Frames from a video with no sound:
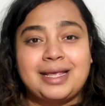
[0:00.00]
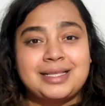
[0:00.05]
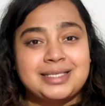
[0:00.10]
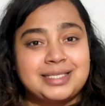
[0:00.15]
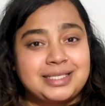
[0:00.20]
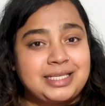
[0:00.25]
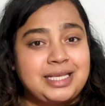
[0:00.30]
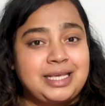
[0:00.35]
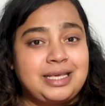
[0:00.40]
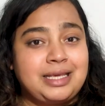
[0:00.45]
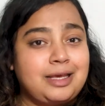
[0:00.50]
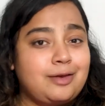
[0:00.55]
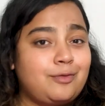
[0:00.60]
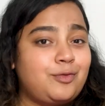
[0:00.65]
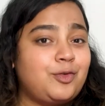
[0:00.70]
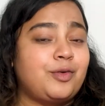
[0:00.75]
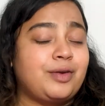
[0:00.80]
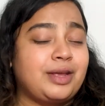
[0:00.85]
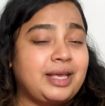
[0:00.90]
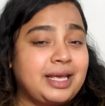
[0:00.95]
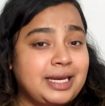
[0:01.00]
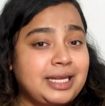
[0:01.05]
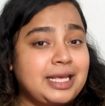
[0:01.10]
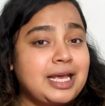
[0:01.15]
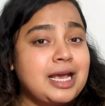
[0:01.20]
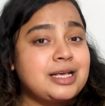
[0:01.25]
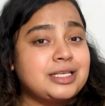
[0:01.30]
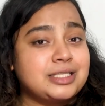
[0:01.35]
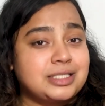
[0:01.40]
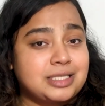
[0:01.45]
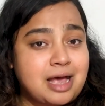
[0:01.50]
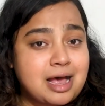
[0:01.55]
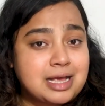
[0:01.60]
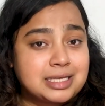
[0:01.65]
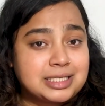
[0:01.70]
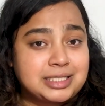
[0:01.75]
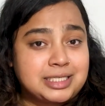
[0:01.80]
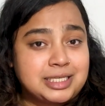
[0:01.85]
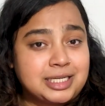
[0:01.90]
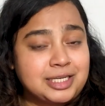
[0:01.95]
and see if you are getting
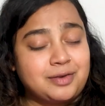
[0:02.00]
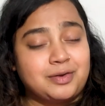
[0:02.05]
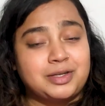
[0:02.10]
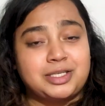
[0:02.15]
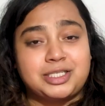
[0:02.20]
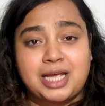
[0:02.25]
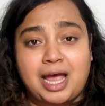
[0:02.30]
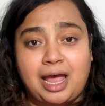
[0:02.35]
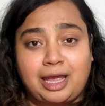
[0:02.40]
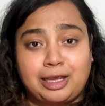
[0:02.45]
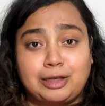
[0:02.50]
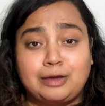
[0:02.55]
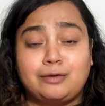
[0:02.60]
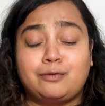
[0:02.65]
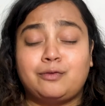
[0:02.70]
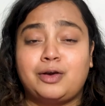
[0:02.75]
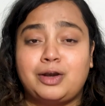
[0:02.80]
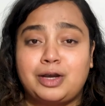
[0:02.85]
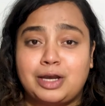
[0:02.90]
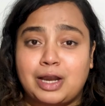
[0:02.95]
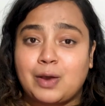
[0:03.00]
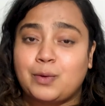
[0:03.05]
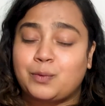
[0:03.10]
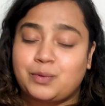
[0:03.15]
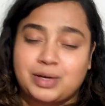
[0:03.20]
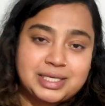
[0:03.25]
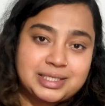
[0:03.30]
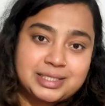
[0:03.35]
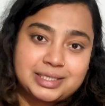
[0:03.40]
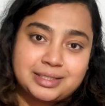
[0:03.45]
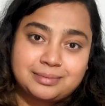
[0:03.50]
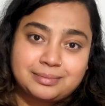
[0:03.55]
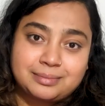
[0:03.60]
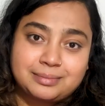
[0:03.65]
exhausted or tired for no reason.